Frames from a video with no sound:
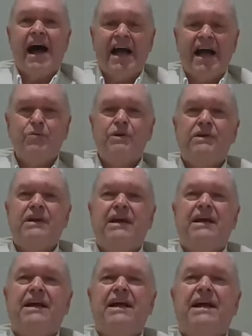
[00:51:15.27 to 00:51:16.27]
I
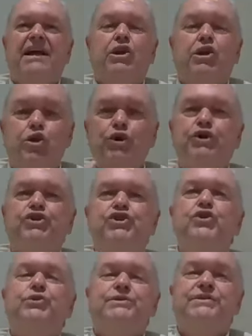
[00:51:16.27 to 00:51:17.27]
would look
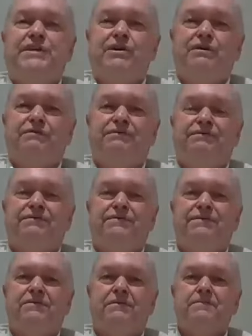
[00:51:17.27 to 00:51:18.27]
at yourself
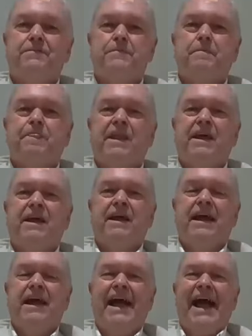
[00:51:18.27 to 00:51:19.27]

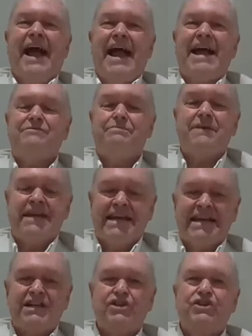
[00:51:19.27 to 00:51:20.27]
and
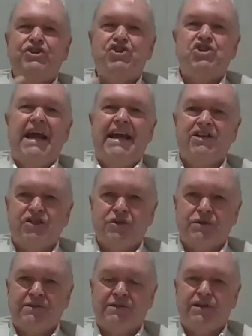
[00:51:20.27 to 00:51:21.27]
begin to change
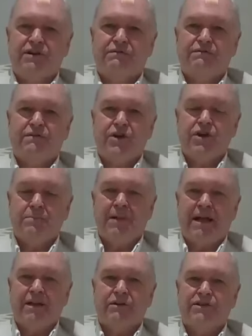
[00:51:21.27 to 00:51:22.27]
yourself, learn
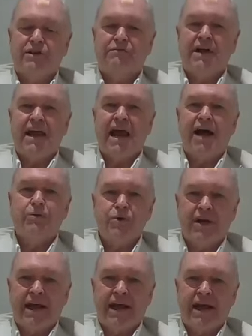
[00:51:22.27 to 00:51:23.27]
about yourself, and I
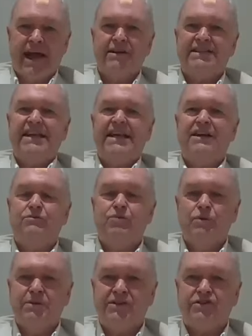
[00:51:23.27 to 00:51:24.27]
will guarantee
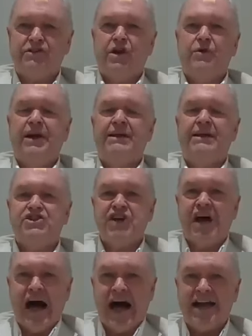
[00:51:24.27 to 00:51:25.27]
it will be slow.
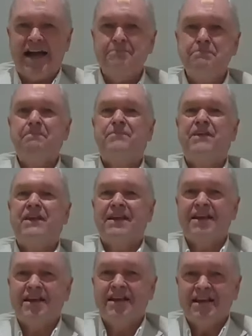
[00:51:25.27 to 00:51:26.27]
In time,
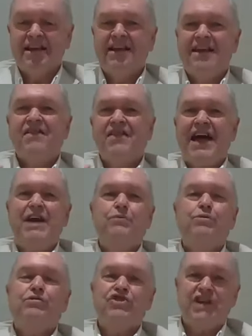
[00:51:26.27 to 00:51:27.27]
they
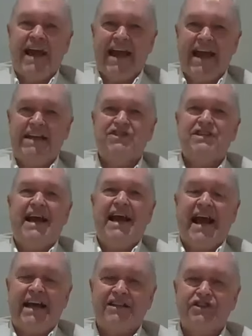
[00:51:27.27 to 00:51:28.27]
will change
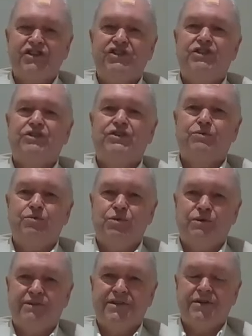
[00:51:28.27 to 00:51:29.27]
their attitude
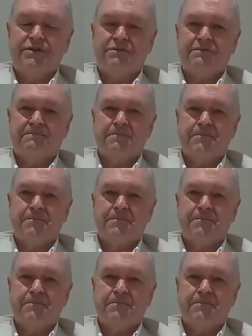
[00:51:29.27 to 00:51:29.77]
towards you.